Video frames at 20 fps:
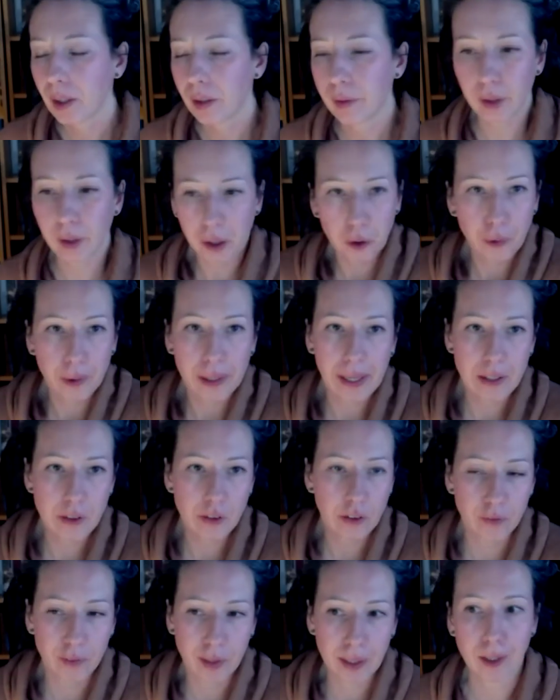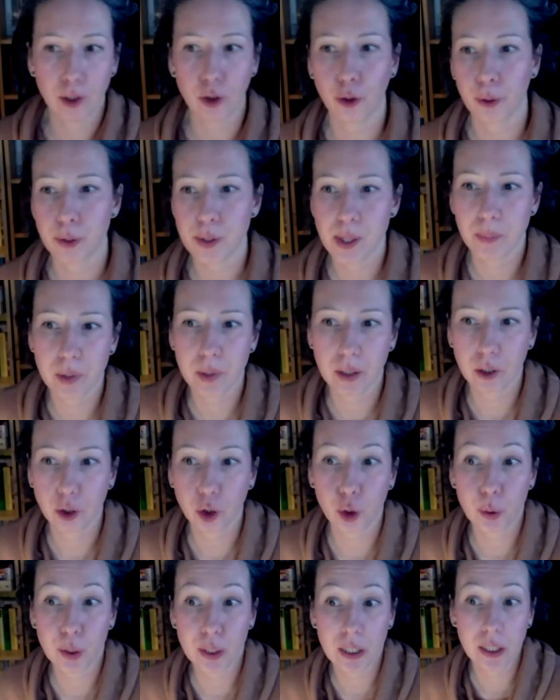Think creatively, something
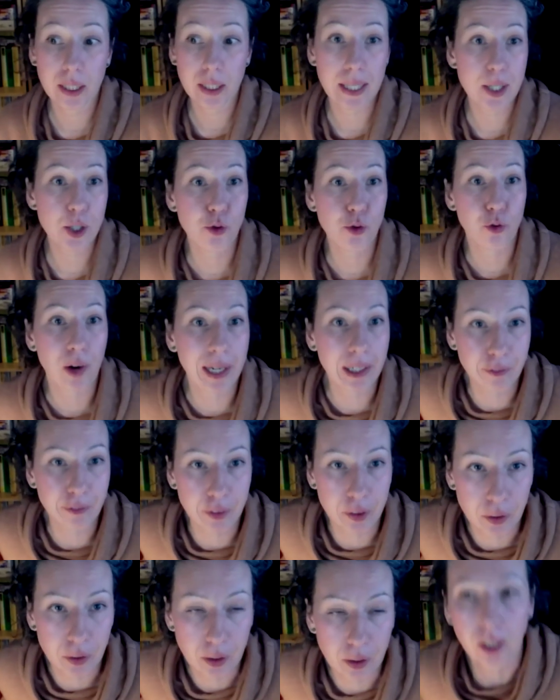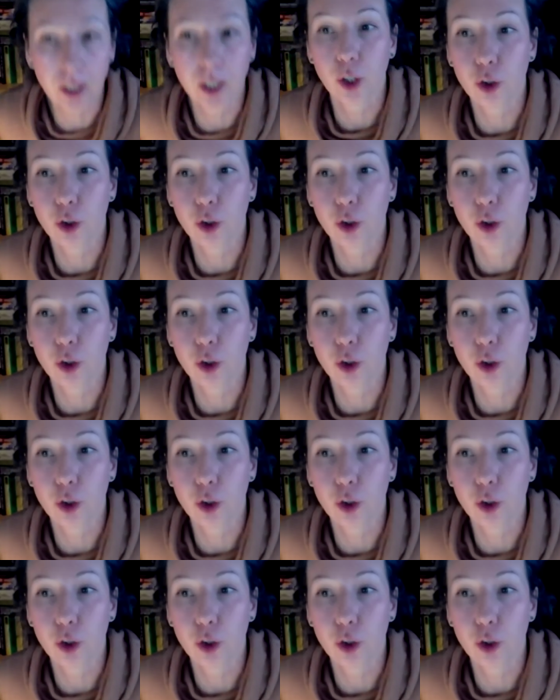that you think is relevant